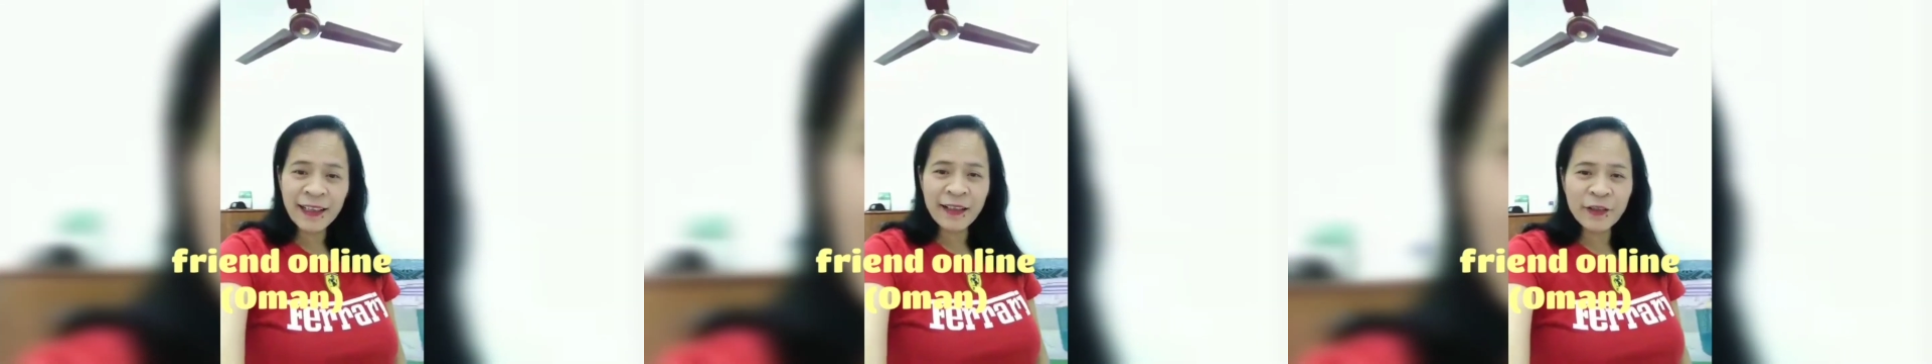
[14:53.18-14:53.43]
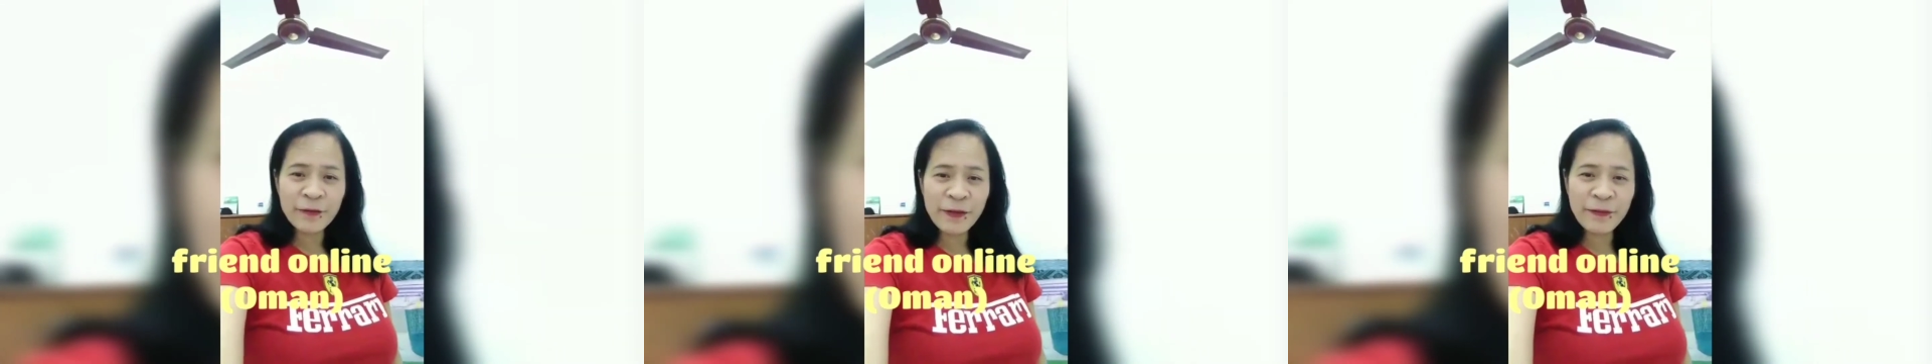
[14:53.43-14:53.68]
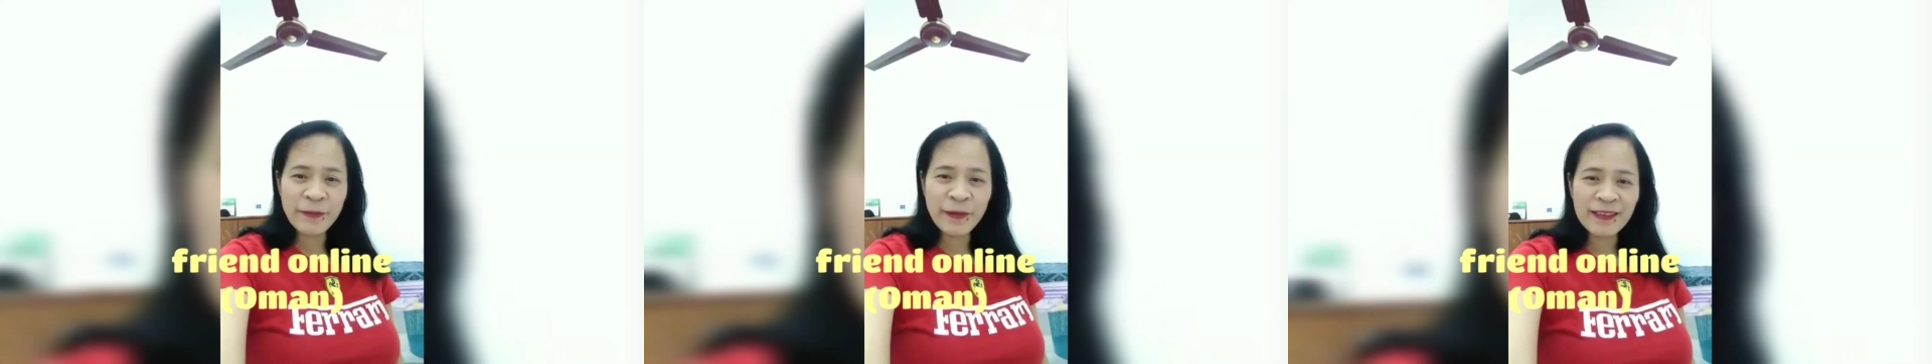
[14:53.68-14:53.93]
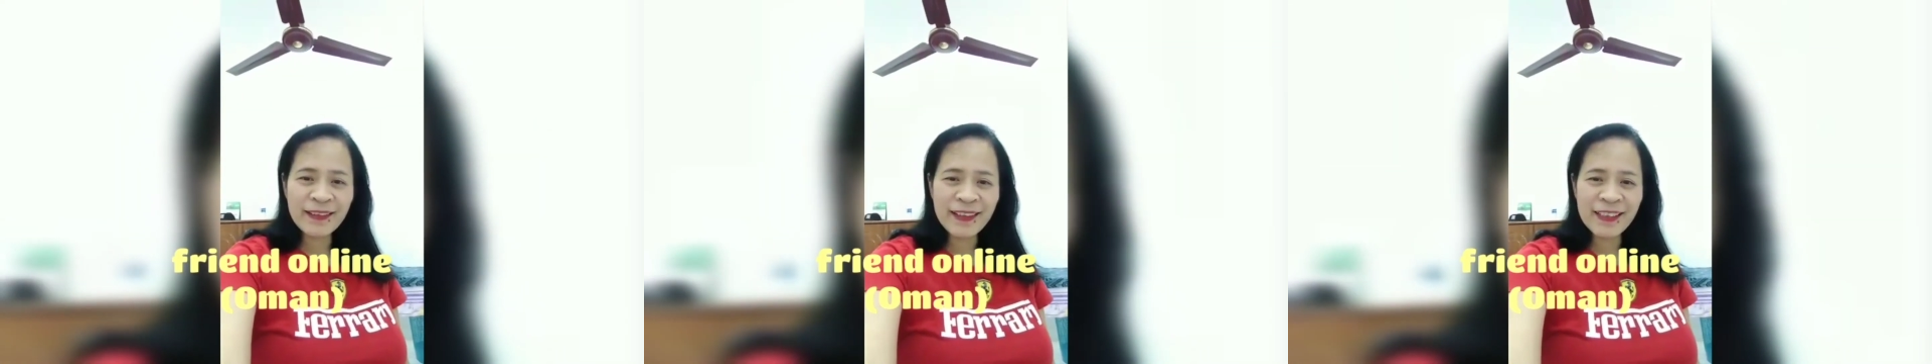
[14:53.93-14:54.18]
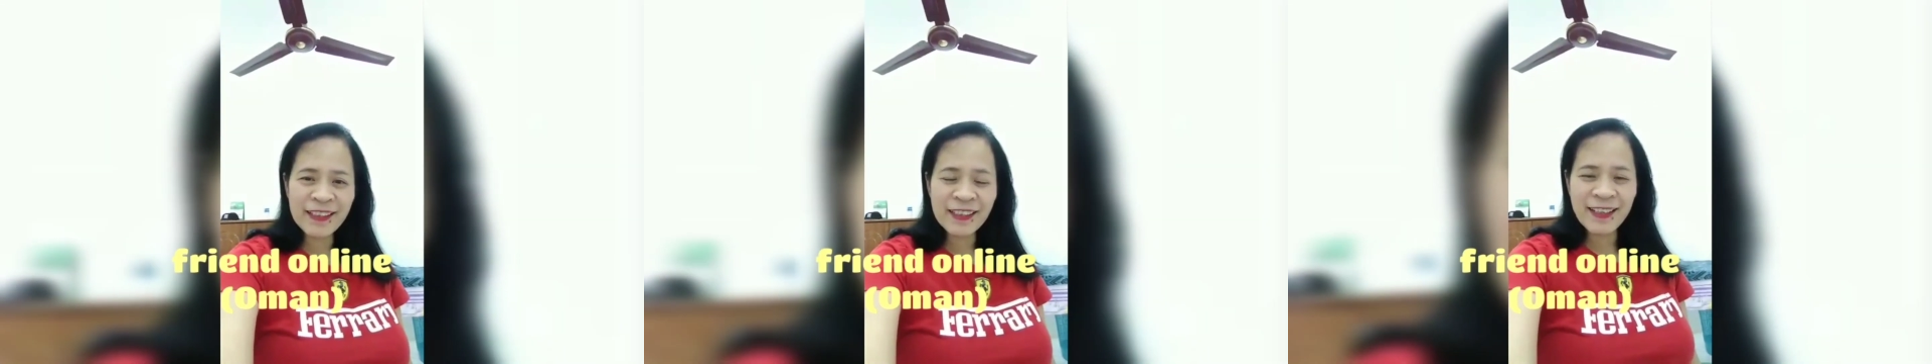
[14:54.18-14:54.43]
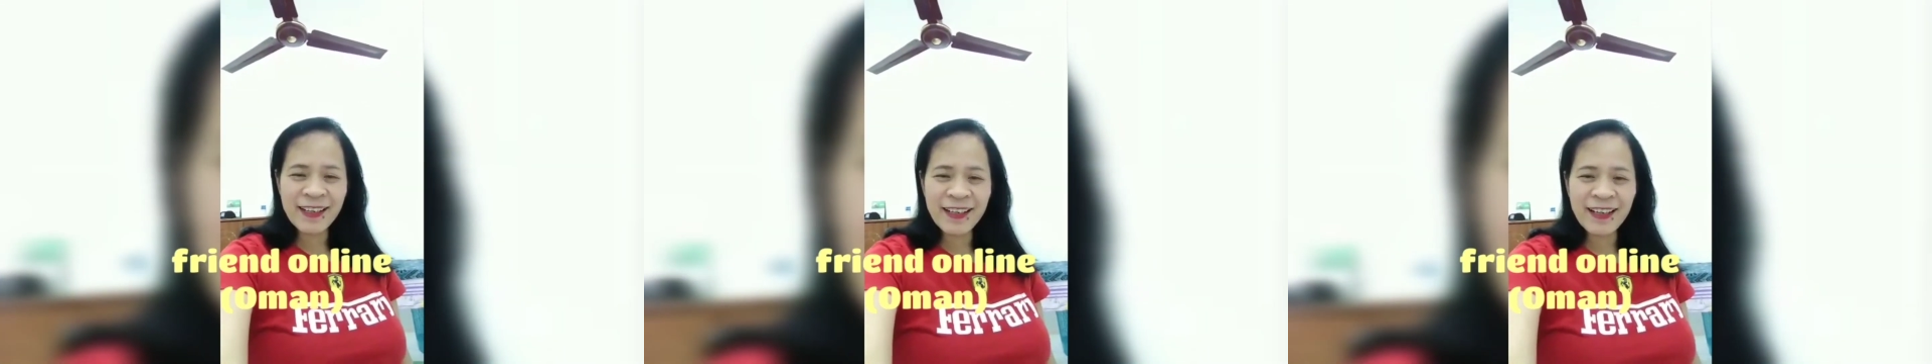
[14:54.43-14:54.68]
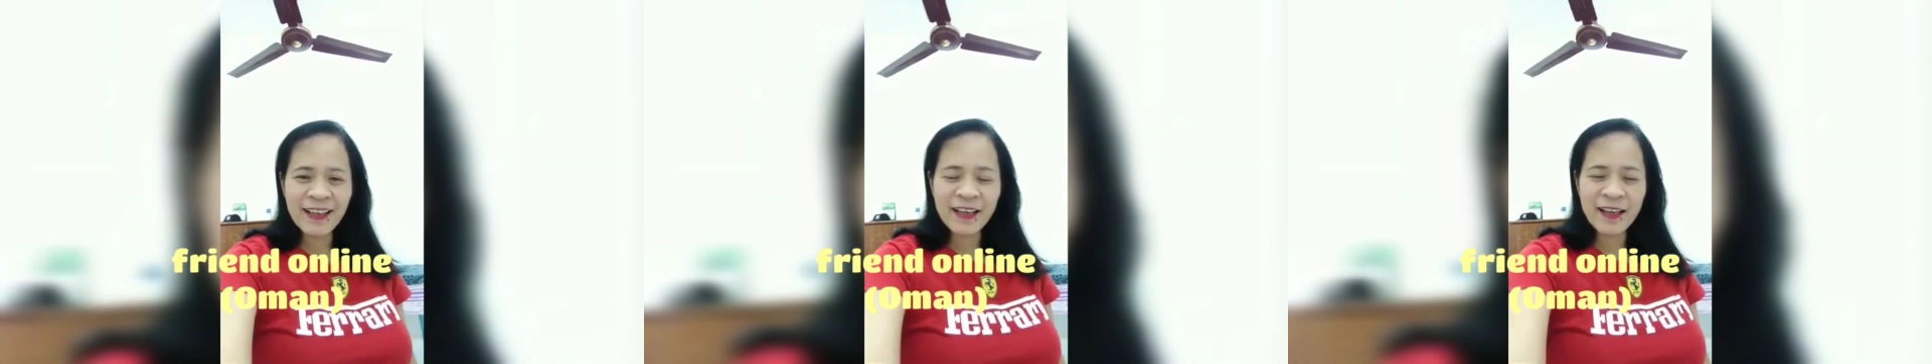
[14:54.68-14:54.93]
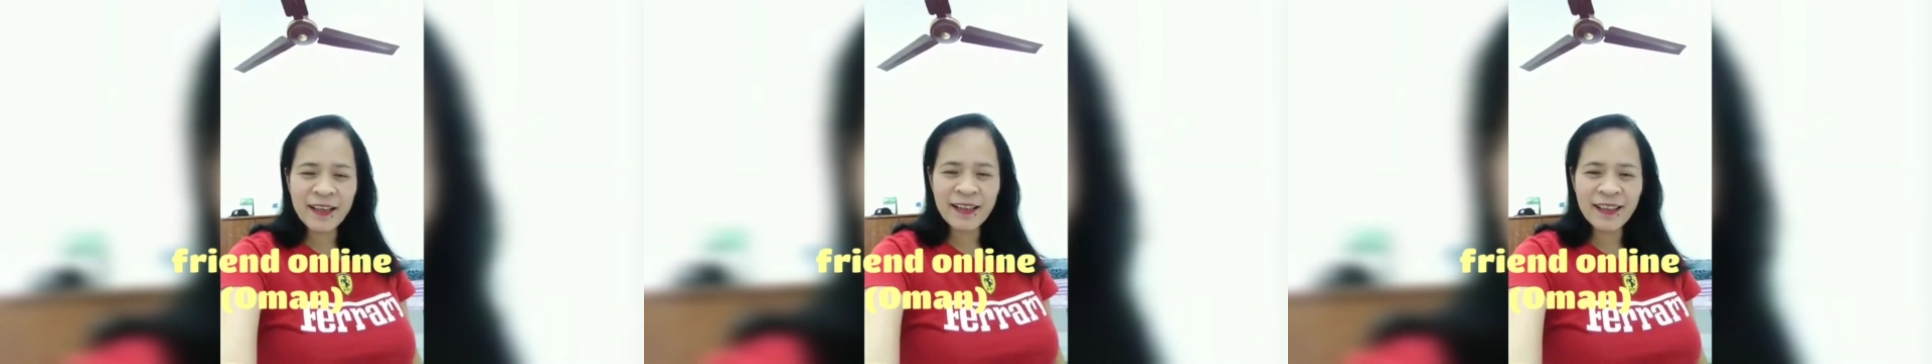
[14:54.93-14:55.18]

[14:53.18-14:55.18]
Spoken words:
Hello, my friend Tricia.